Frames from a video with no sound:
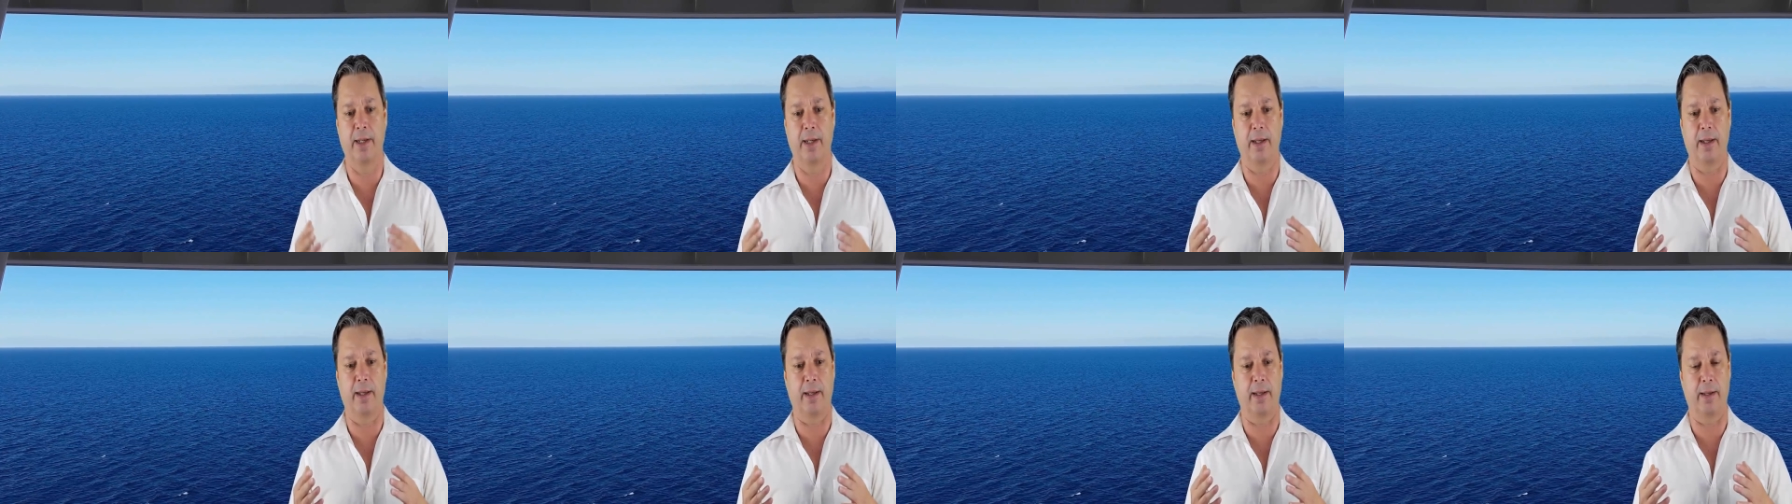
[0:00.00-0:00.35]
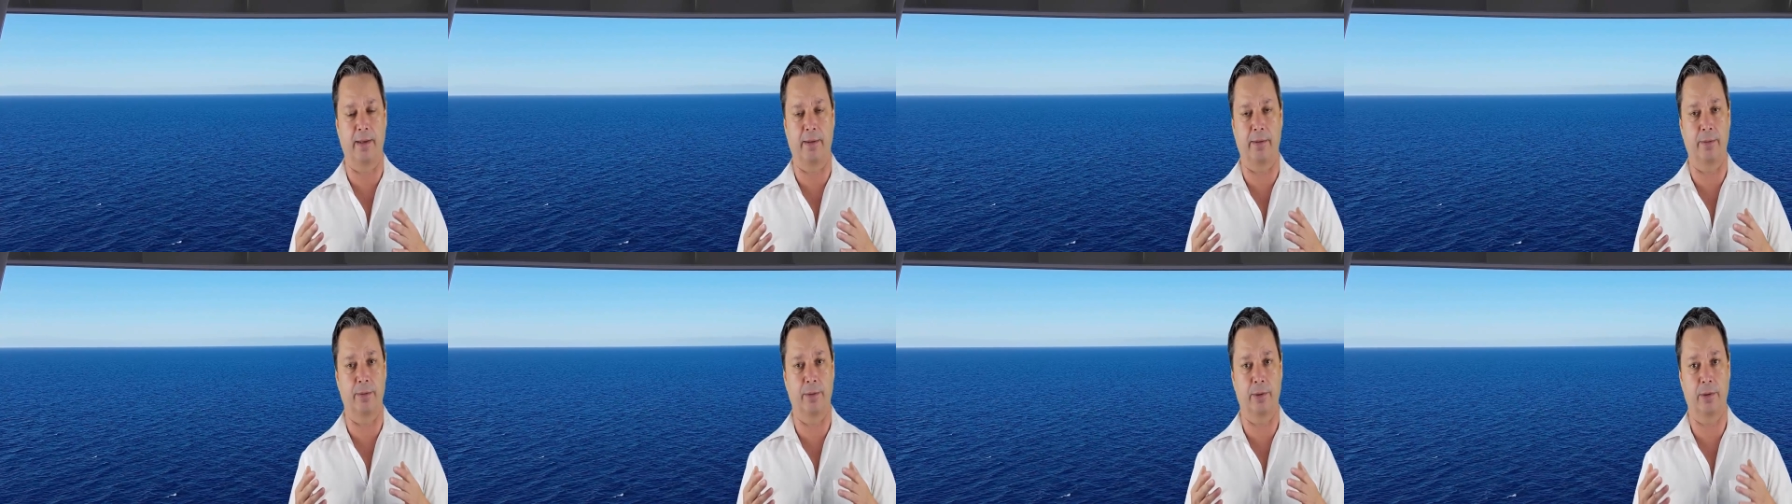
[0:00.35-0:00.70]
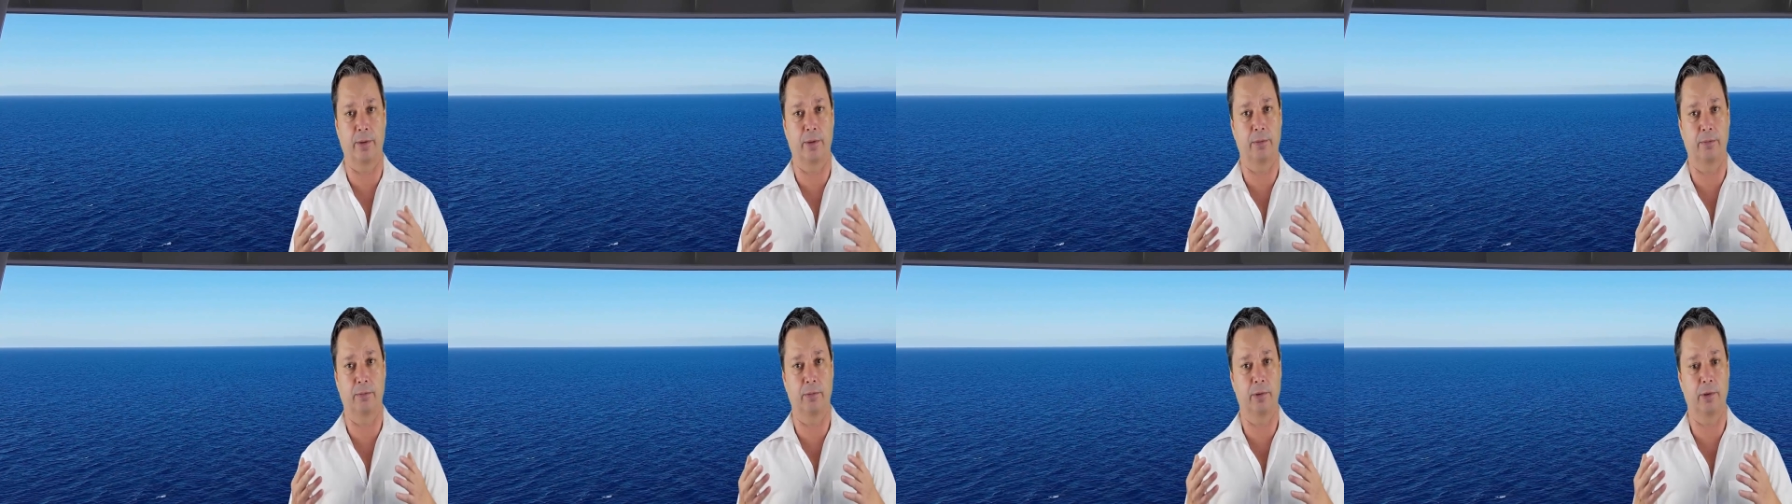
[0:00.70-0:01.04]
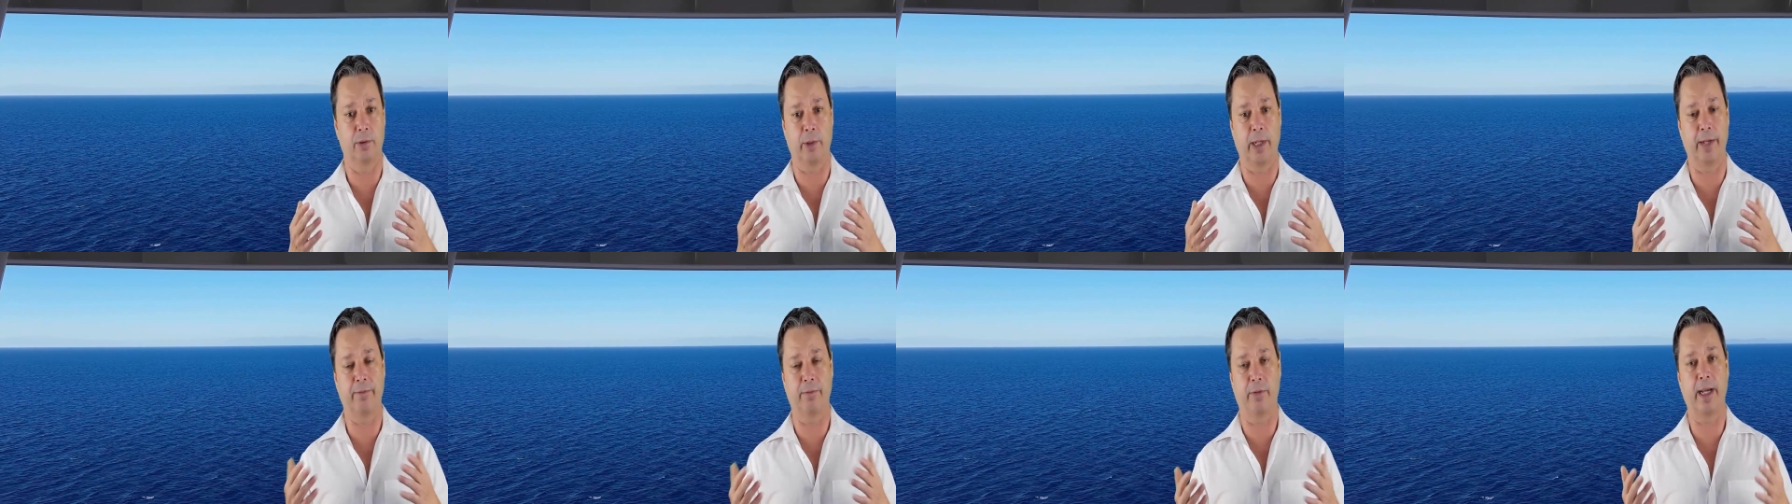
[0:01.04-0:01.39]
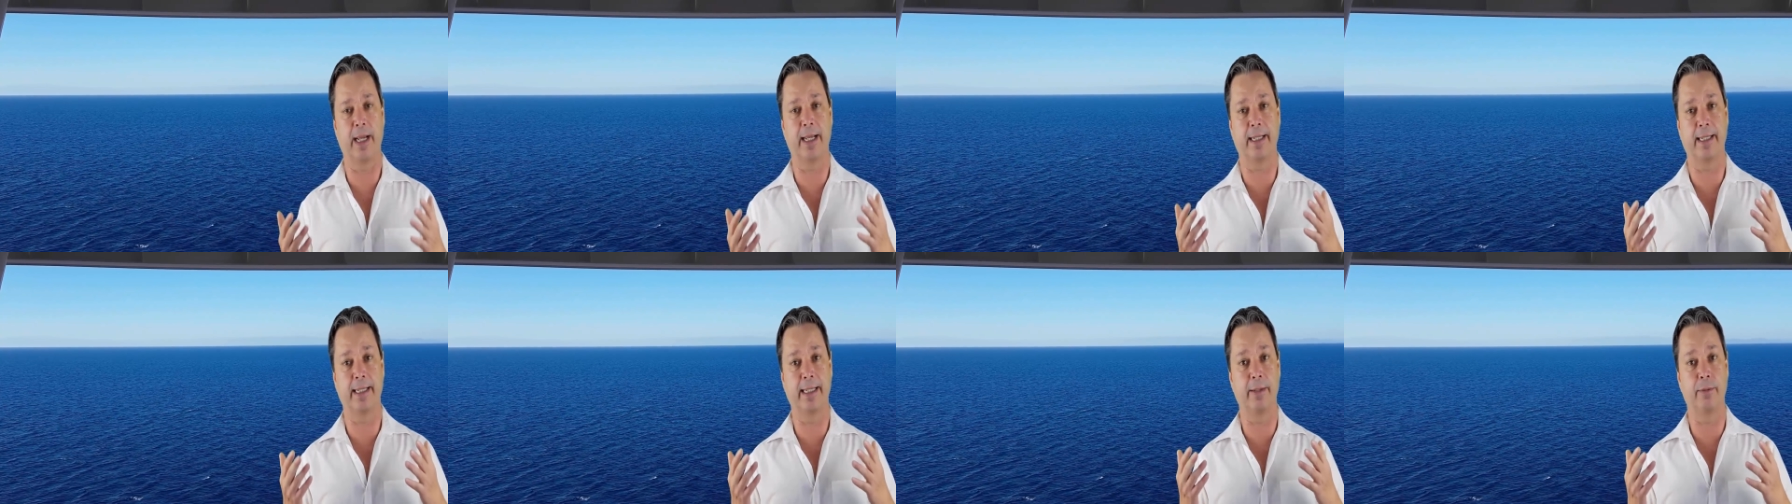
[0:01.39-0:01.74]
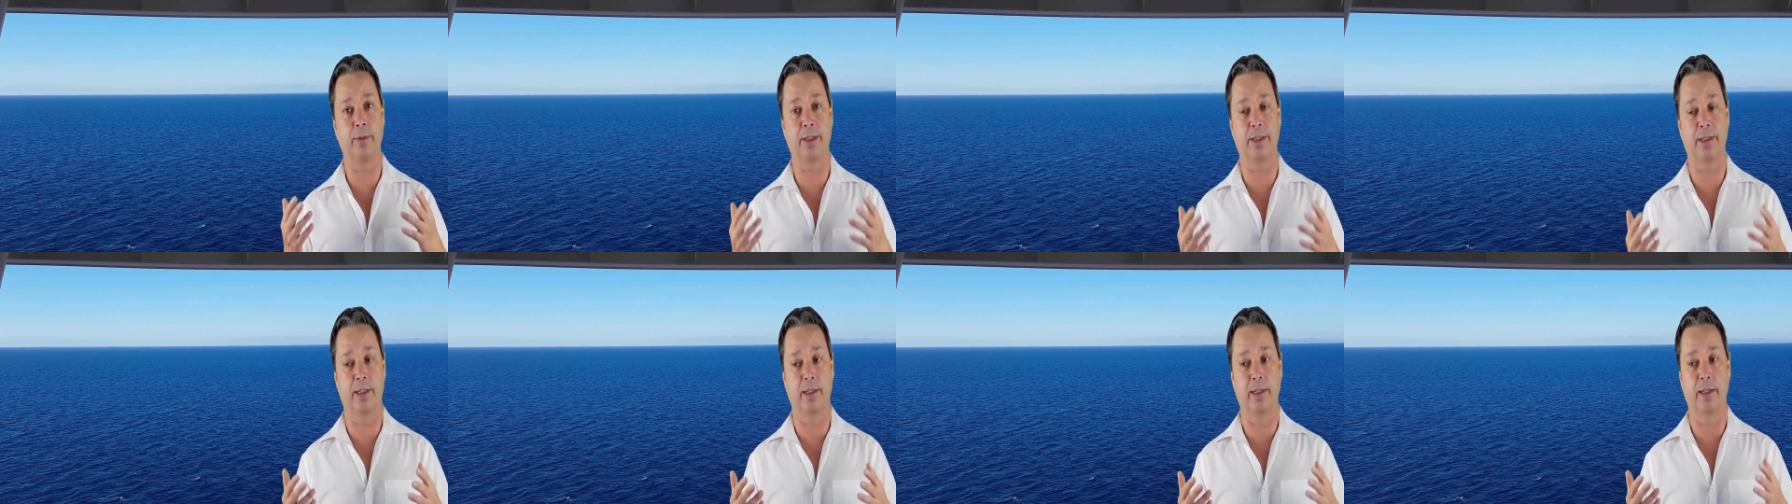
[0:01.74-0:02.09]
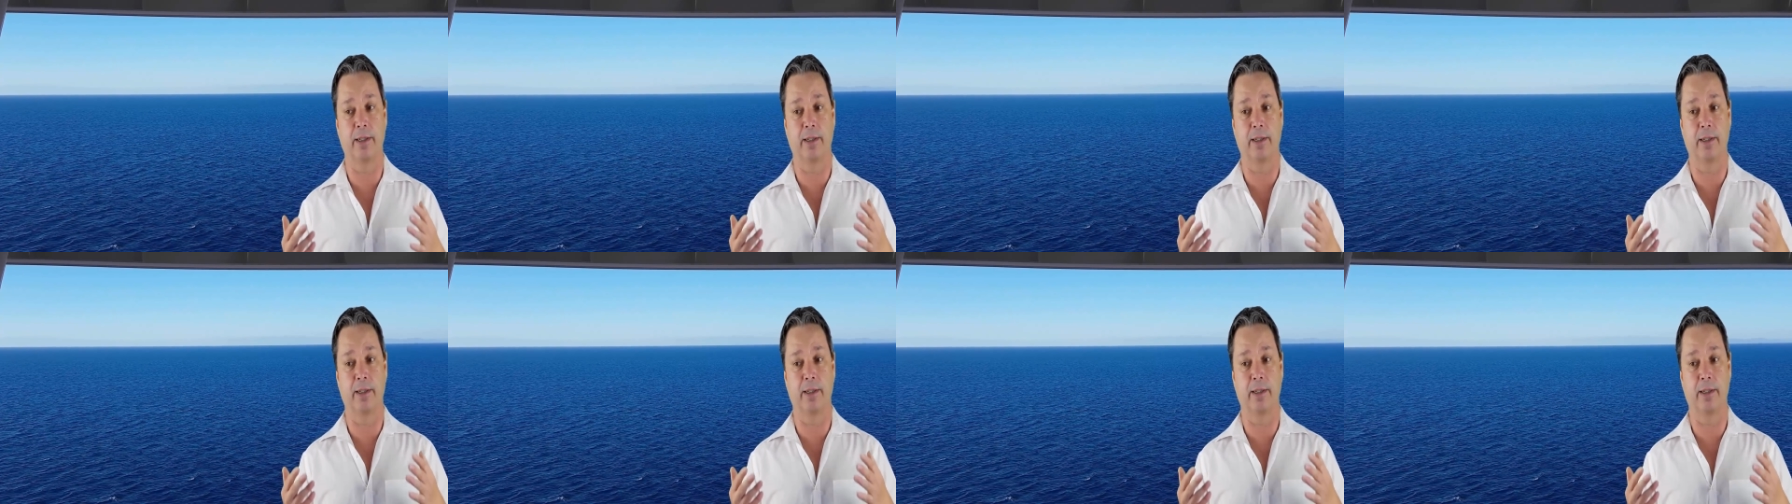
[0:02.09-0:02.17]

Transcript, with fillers: uh, quite frankly, it was